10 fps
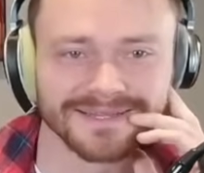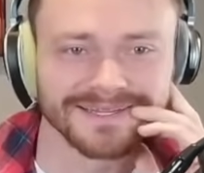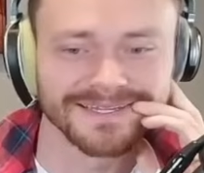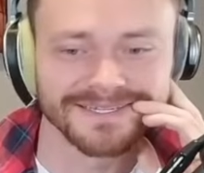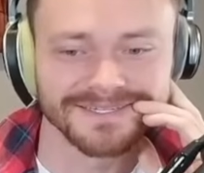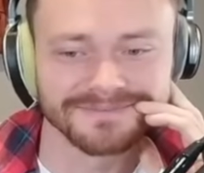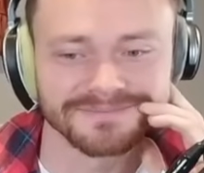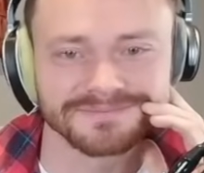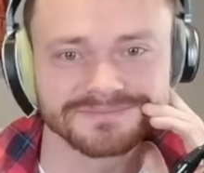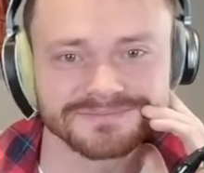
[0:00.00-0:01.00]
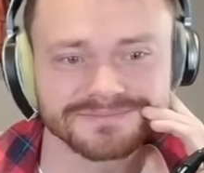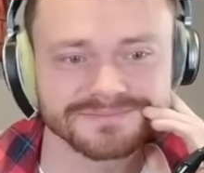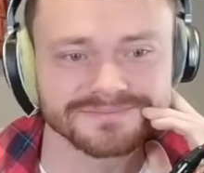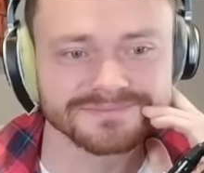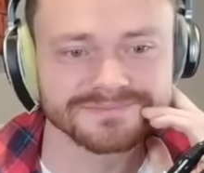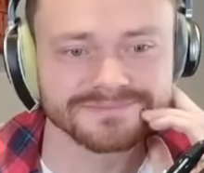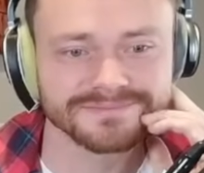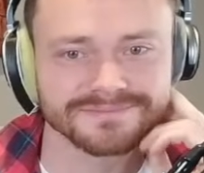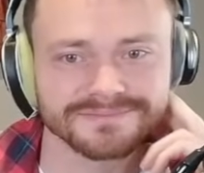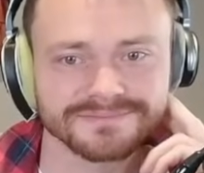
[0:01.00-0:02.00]
I
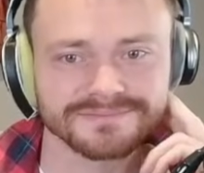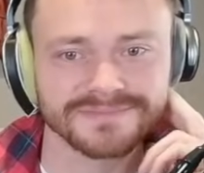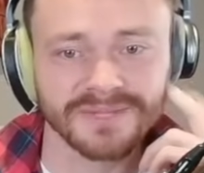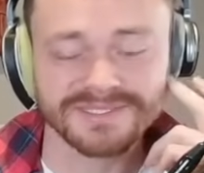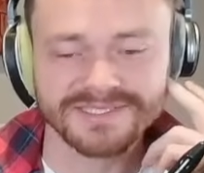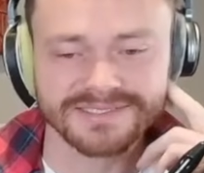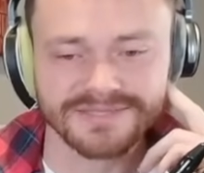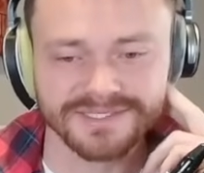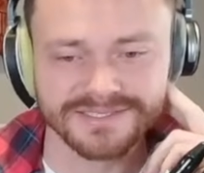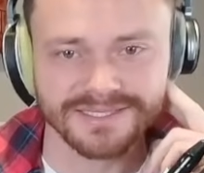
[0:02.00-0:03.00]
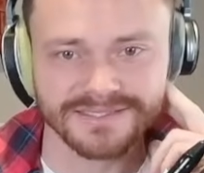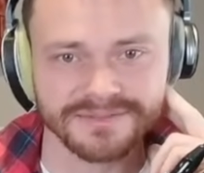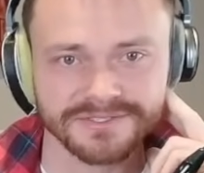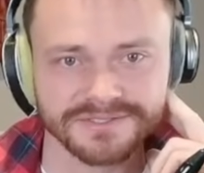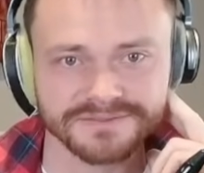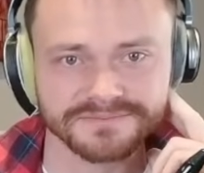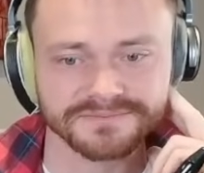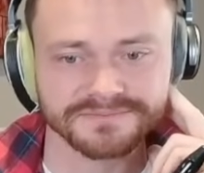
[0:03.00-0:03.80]
mean, 6-7 is a lot of damage.